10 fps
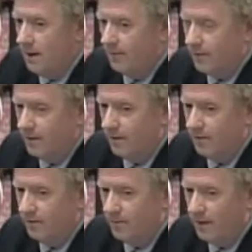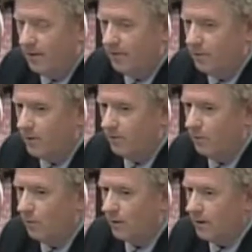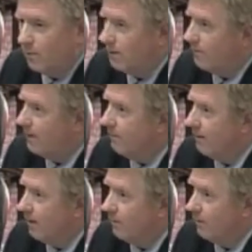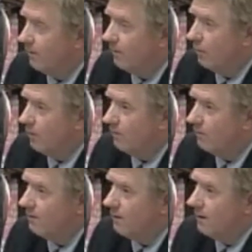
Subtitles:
After years of a marriage that wasn't working, we decided to file for a divorce.